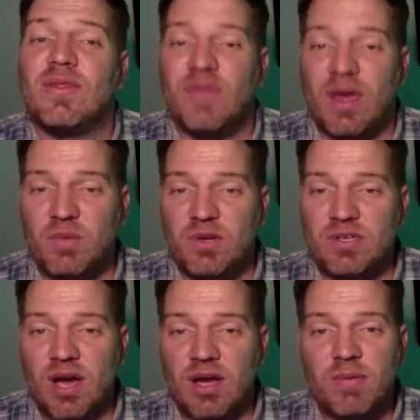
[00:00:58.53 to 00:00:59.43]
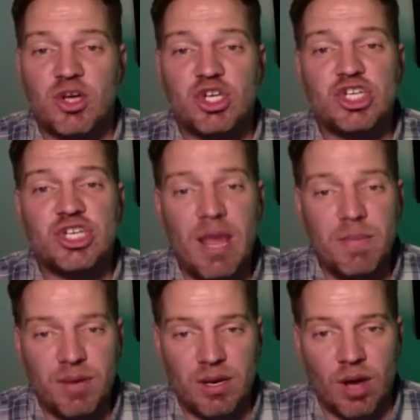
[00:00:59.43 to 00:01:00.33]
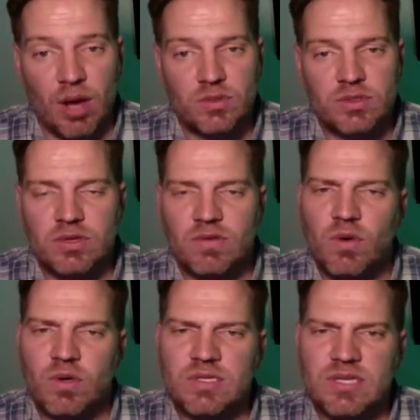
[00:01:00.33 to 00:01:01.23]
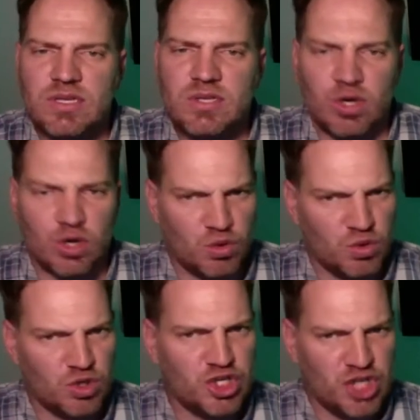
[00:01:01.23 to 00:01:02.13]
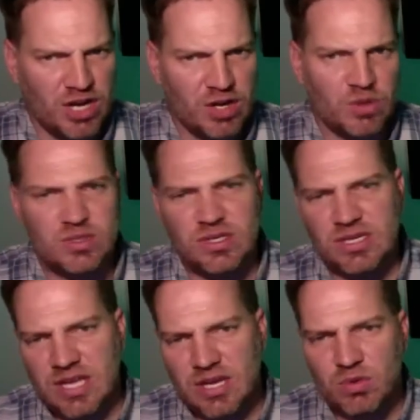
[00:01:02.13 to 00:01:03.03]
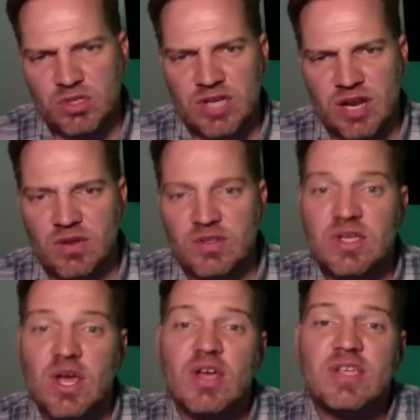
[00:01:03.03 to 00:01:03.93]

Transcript: Then we talked about shaping notes. Of course, these are crescendos and decrescendos,